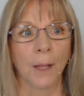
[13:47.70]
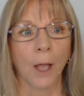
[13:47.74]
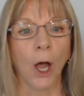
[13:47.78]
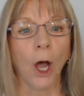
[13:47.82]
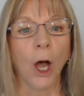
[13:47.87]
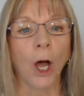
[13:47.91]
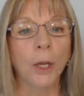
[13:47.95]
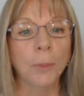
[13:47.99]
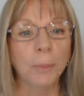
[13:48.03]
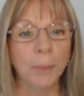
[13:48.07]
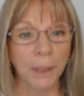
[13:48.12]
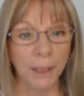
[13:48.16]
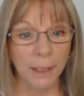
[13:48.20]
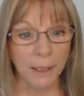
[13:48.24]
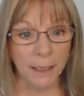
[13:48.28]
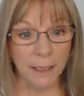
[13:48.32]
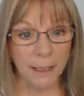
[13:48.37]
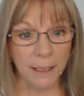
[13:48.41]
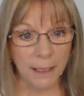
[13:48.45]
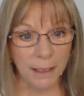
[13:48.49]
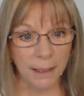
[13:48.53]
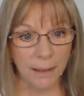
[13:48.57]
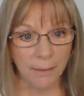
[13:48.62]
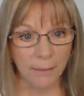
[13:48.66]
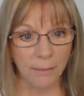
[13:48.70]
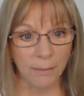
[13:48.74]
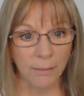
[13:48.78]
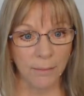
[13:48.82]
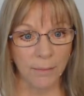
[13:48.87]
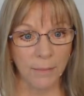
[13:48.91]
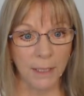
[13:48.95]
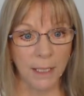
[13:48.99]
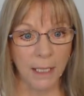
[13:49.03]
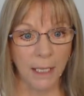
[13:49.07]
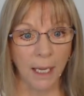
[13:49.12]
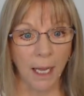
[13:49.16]
openness
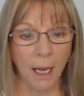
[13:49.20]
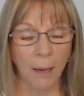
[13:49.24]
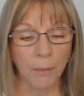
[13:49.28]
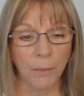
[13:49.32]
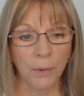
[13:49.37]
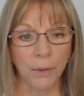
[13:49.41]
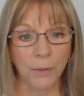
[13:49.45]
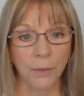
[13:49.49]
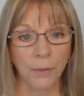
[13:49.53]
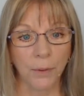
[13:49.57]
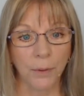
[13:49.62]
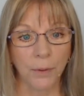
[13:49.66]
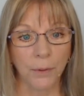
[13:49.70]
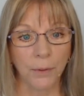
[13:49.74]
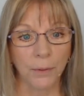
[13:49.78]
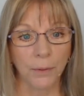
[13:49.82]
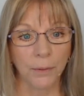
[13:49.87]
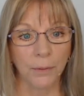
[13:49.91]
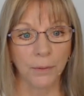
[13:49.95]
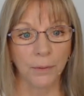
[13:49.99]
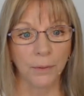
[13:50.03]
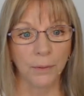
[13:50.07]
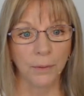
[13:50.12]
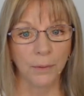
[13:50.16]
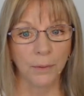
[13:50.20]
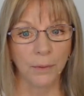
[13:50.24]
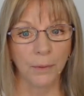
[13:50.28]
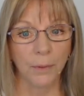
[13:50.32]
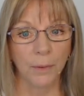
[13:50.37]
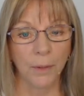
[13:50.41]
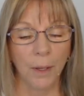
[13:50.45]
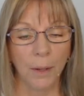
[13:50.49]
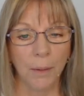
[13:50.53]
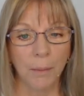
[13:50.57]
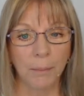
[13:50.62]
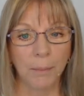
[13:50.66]
to come through.
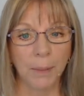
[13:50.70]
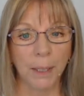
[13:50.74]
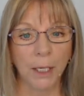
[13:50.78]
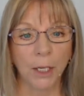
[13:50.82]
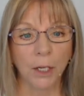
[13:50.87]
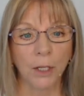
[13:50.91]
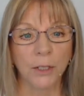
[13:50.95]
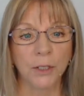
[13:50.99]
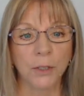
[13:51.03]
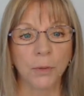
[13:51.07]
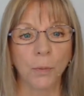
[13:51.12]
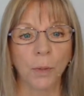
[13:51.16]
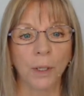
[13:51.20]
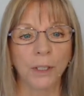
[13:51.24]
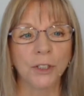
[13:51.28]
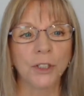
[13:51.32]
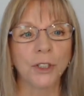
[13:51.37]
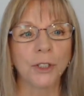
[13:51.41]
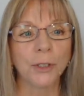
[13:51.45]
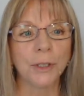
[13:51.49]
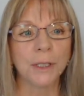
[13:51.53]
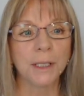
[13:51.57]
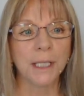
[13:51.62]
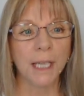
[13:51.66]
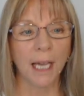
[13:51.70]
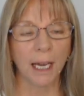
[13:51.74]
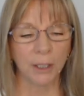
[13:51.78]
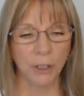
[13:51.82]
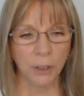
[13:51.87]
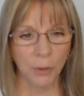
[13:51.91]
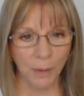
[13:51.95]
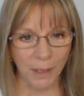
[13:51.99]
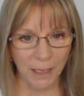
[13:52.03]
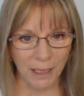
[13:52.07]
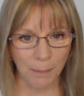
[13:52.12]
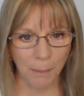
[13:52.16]
Because once you start
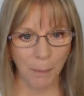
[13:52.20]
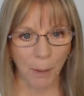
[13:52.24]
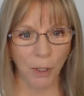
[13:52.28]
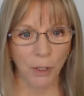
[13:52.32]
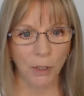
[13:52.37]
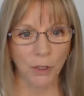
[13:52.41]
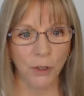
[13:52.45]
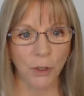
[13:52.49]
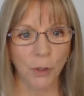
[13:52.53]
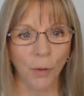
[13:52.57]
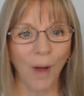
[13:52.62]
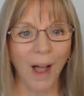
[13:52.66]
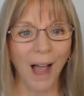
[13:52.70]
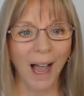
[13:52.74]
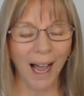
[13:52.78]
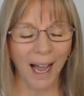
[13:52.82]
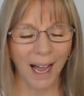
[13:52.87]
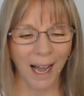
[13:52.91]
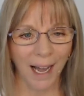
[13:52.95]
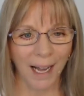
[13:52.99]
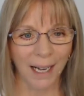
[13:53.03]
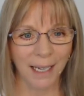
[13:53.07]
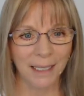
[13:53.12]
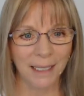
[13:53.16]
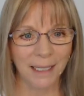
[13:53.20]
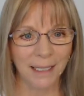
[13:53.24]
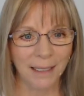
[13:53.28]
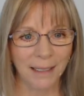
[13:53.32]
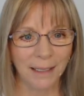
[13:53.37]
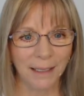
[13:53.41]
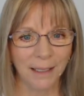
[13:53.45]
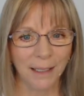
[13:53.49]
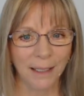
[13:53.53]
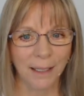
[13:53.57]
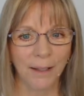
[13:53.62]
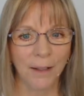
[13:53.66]
to expose your heart,
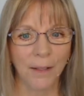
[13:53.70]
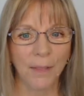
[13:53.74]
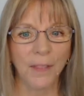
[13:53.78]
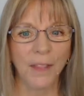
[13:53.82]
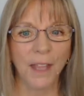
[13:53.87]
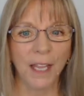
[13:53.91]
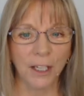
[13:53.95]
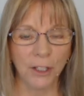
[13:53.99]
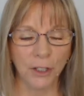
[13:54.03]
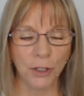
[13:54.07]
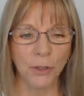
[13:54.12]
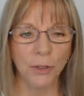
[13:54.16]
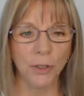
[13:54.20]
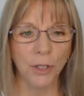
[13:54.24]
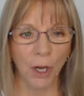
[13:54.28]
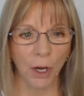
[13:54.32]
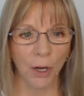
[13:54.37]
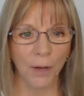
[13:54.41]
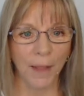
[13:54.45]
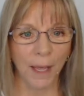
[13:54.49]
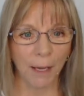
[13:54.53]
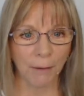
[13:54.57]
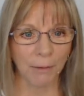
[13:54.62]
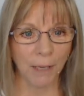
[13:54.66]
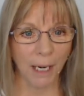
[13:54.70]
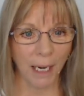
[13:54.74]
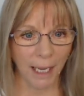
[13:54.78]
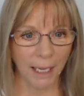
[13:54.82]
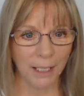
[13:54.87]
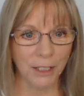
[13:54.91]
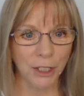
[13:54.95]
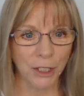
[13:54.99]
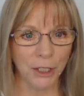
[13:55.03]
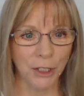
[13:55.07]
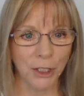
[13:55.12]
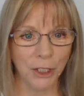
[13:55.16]
then you know that
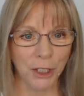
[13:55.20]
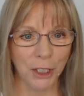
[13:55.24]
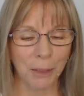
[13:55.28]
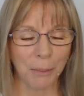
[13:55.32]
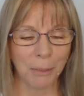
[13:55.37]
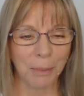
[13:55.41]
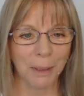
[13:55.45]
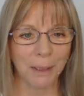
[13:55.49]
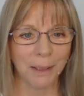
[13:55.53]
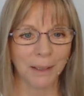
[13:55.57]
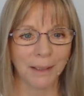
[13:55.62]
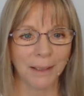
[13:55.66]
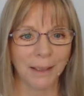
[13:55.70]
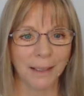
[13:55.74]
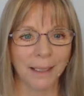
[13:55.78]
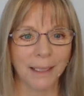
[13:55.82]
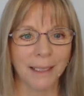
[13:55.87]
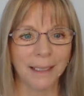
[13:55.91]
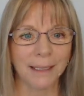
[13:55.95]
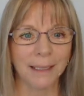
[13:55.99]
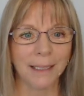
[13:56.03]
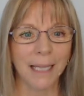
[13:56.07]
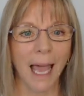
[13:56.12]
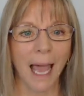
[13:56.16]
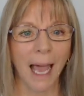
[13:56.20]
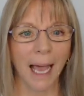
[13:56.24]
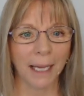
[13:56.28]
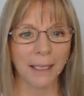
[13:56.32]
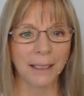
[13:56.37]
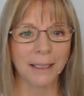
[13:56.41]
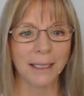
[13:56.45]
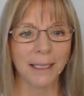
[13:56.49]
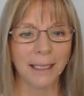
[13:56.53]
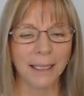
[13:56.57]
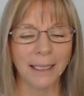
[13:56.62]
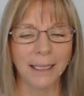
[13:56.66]
relationship is
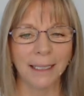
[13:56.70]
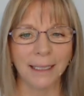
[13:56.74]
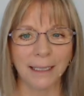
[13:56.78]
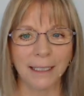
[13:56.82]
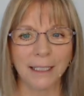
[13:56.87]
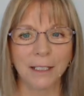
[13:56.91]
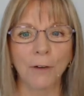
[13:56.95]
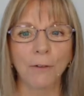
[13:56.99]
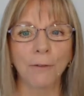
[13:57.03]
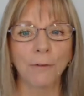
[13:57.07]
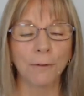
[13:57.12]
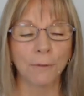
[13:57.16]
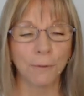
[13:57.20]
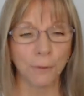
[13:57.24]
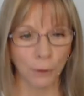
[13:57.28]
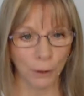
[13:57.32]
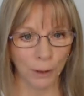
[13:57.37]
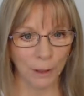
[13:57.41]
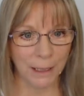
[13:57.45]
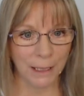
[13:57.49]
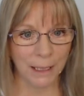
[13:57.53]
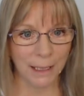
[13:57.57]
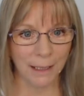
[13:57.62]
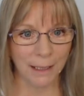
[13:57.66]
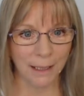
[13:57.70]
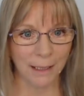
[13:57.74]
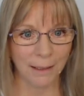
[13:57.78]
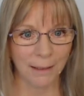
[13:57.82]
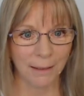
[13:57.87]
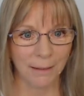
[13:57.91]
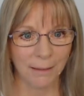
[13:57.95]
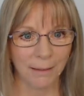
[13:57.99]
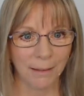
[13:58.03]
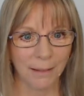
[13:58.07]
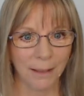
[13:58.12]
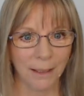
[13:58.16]
at its fullest.
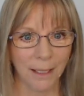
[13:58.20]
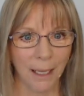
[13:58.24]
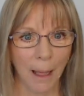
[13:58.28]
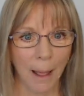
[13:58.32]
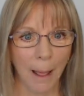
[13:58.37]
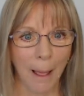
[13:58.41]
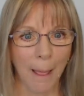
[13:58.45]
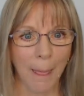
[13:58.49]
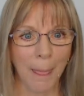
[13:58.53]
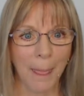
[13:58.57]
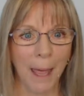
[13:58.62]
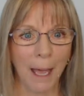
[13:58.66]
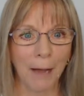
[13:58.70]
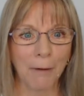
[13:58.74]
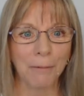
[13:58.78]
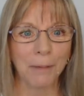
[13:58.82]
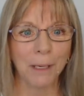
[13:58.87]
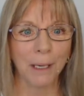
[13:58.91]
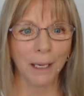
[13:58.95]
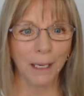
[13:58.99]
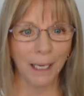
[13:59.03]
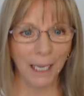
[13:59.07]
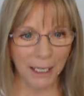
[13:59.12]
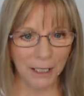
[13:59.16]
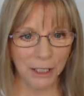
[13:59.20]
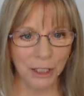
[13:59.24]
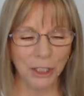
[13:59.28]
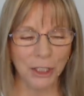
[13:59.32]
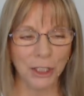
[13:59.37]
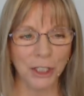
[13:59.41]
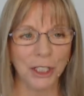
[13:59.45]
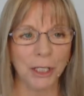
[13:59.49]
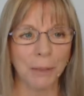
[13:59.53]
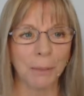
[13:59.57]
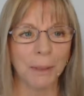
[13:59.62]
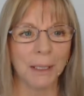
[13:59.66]
That
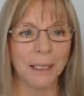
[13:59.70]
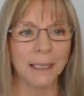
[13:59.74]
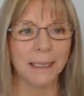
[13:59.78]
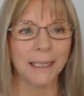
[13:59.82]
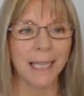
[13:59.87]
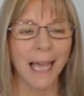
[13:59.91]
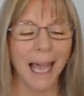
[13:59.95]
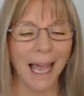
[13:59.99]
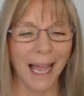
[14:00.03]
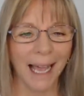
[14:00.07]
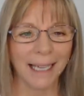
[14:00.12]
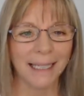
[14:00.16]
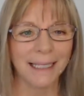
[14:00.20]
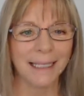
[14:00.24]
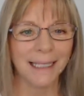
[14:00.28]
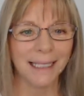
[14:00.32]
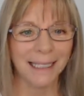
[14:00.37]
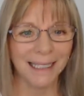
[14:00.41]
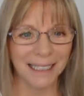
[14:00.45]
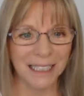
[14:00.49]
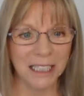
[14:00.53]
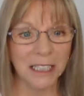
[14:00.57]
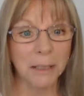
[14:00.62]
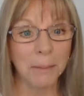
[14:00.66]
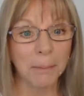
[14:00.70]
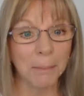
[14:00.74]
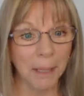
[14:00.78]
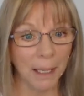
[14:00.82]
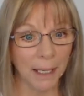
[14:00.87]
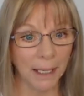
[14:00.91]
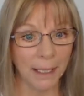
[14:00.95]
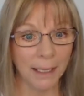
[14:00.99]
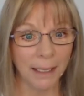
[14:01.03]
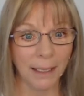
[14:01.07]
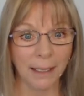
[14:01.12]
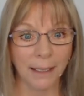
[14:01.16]
relationship is at its
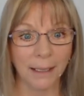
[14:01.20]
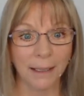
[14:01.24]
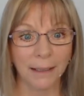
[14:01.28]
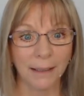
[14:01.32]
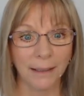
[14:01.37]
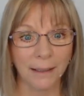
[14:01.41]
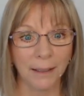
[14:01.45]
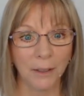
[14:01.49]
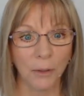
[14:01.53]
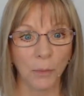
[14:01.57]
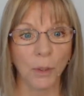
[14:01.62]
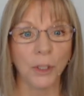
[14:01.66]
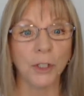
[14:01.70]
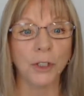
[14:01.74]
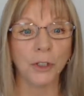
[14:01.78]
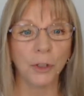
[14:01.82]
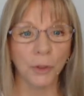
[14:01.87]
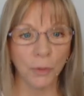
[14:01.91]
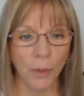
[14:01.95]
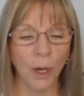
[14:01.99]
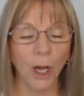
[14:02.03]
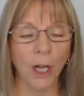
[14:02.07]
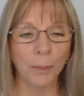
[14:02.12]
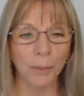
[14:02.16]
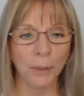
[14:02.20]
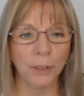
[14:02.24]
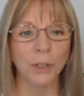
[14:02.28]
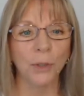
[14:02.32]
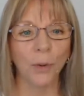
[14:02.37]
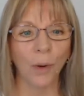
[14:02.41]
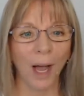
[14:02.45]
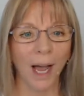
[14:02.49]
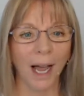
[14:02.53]
peak when you open your